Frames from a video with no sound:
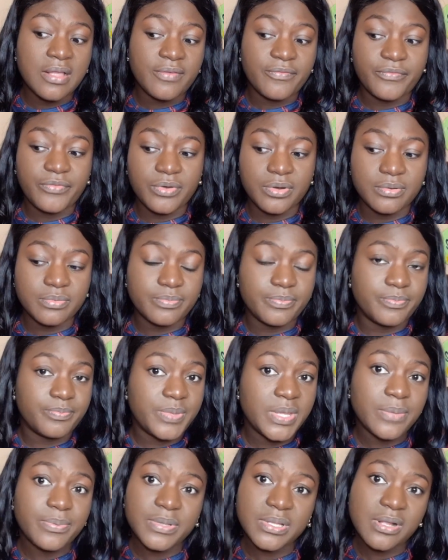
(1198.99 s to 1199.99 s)
for
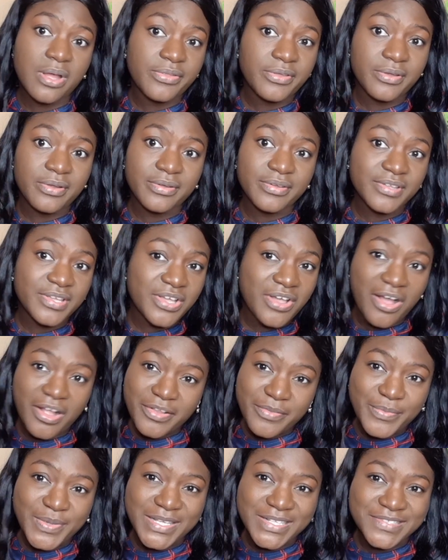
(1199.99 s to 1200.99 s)
people in other
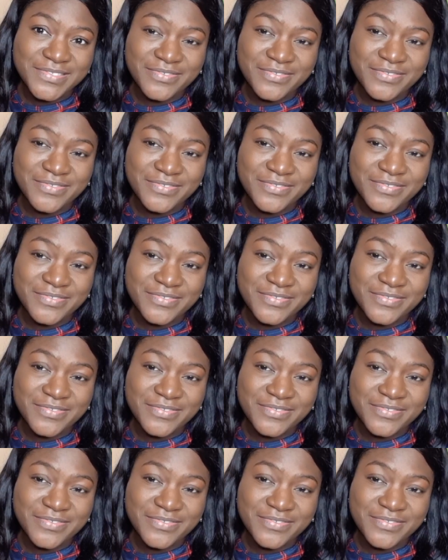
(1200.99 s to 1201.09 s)
economies,